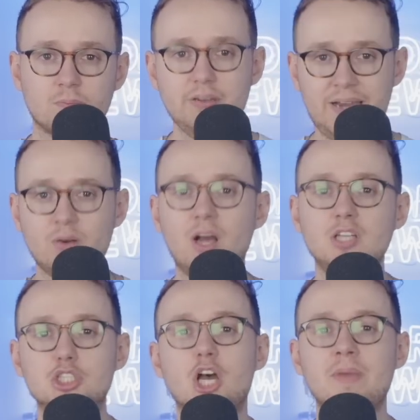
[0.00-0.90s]
Now, at
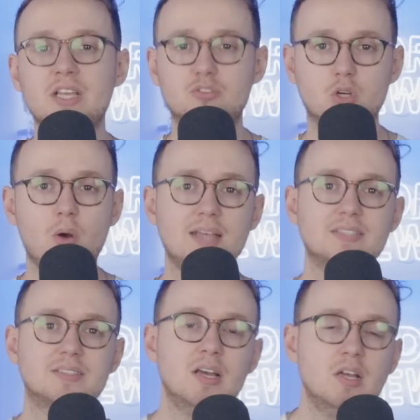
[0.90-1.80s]
Germany's
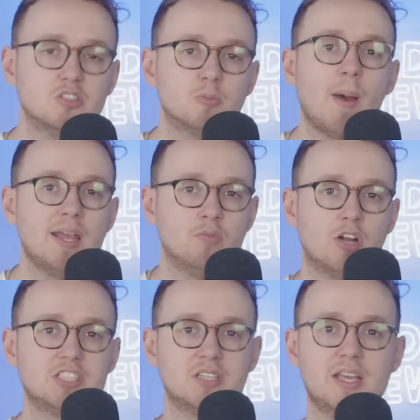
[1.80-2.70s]
request, Spain
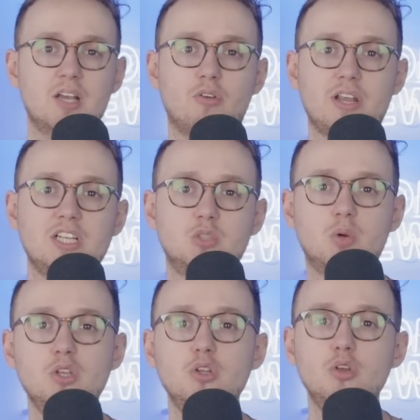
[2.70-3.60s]
recently agreed to
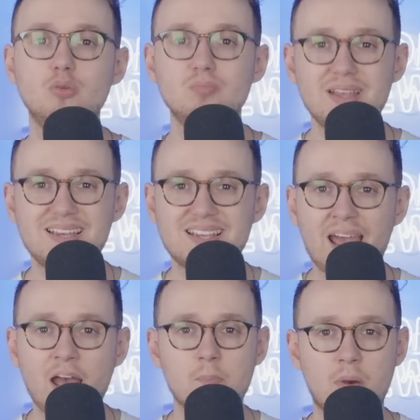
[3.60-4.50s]
a new
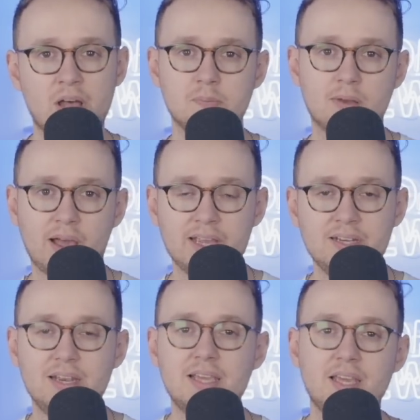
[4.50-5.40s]
mid-cap
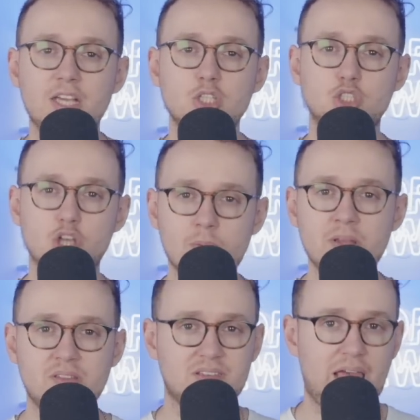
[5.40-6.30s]
pipeline linking
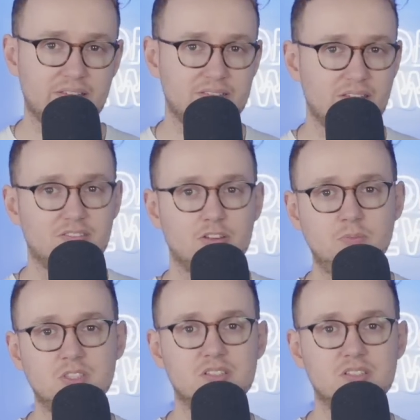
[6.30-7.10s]
Germany's gas system to